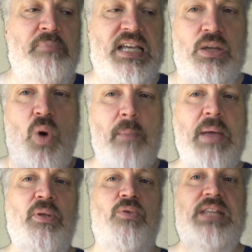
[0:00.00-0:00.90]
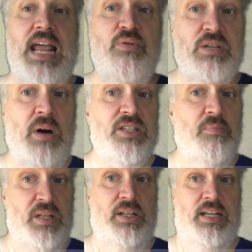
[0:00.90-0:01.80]
because I want people to take
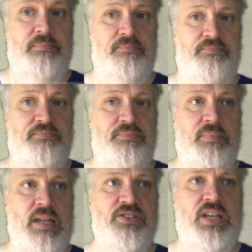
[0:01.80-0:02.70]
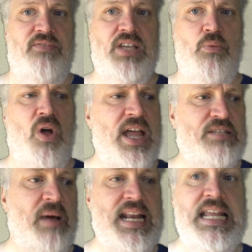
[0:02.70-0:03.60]
responsibility instead of saying, well,
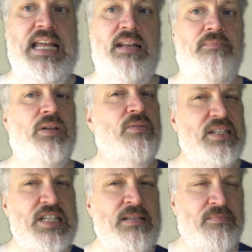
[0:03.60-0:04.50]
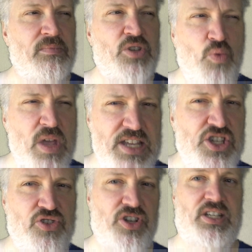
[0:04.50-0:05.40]
that's my need. No, it's
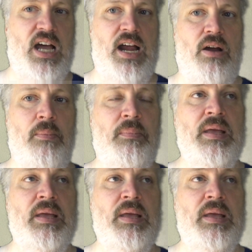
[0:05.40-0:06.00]
your desire.